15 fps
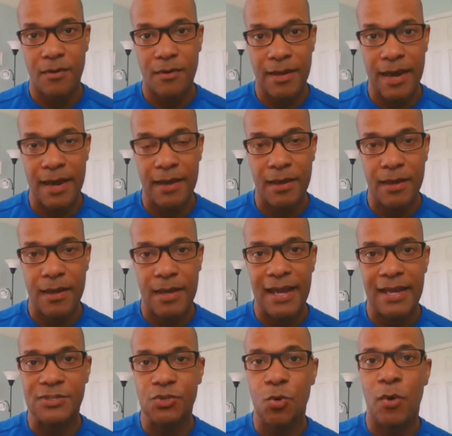okay,
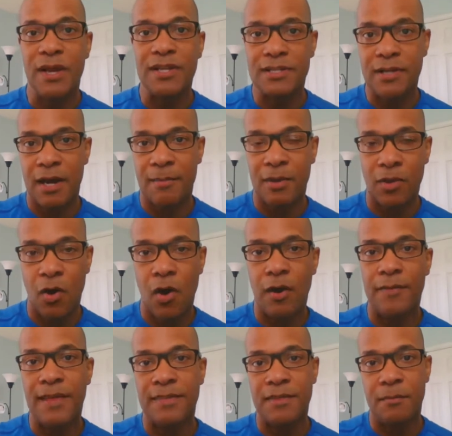is going to come
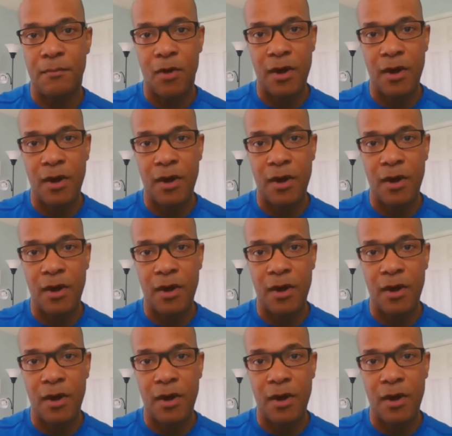along, that the